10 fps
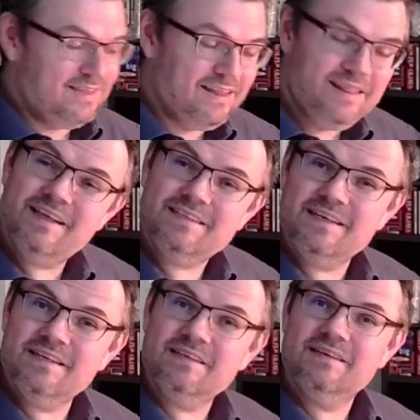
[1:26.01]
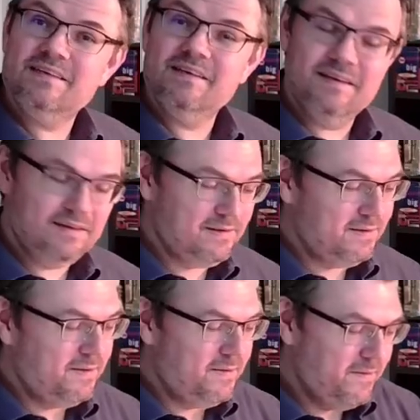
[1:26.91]
That's it. Yeah?
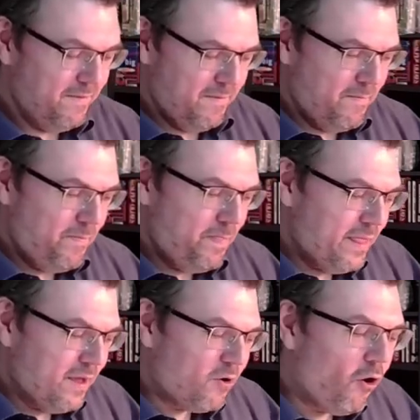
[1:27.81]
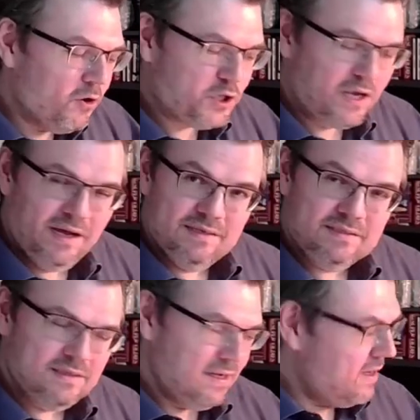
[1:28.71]
Gauge glass.
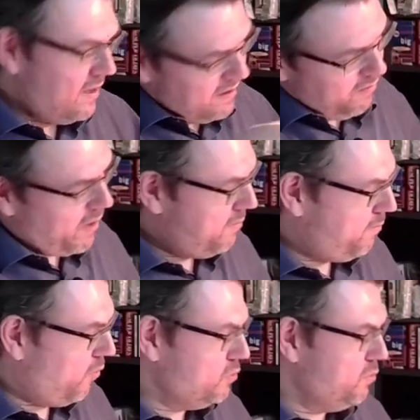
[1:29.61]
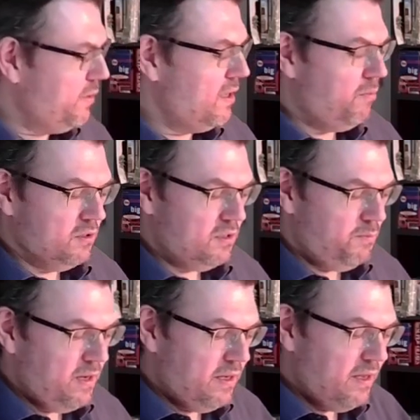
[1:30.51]
There might also be the
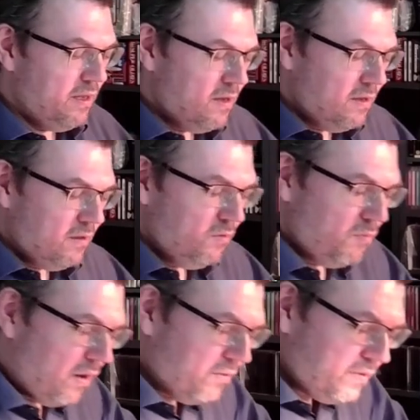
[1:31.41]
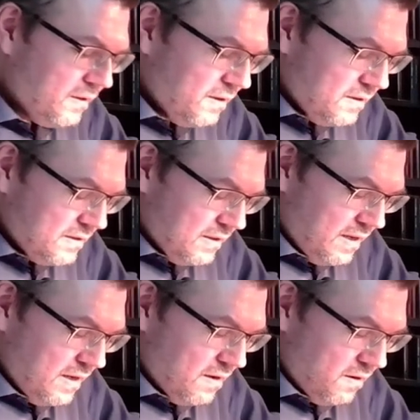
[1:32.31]
possibility to mount it
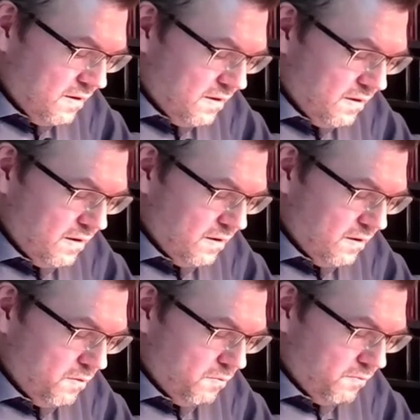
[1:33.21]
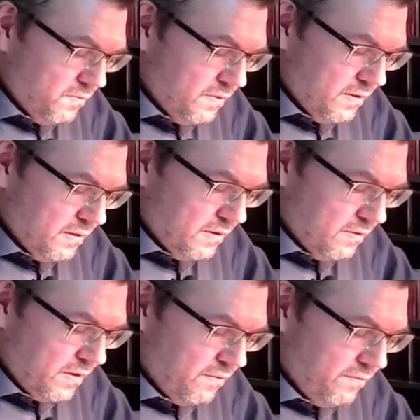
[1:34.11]
here. Yeah? To
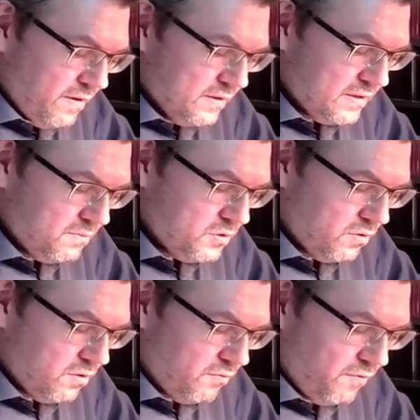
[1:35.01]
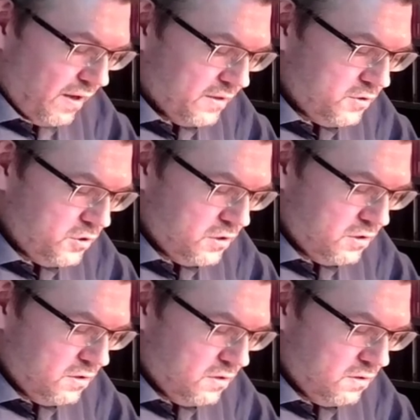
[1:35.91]
have here some sort of flange.
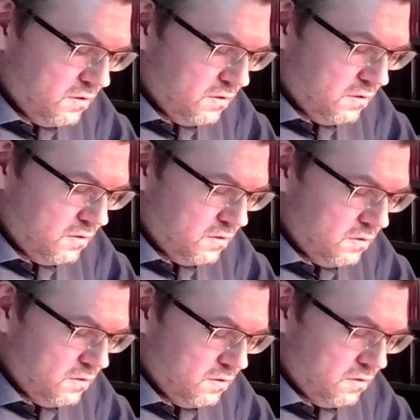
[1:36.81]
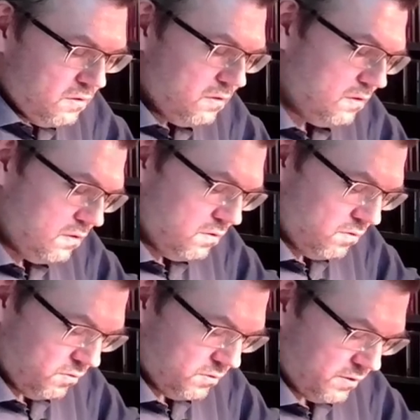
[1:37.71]
Yeah?
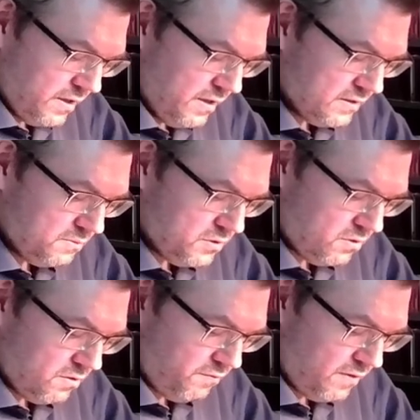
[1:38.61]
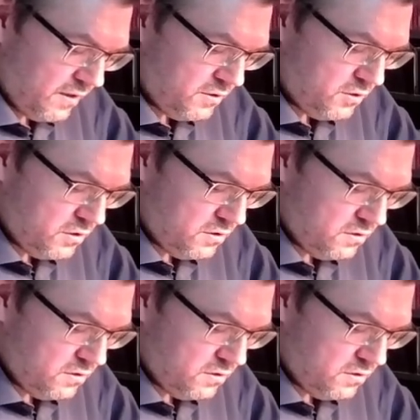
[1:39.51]
Also here some sort of flange.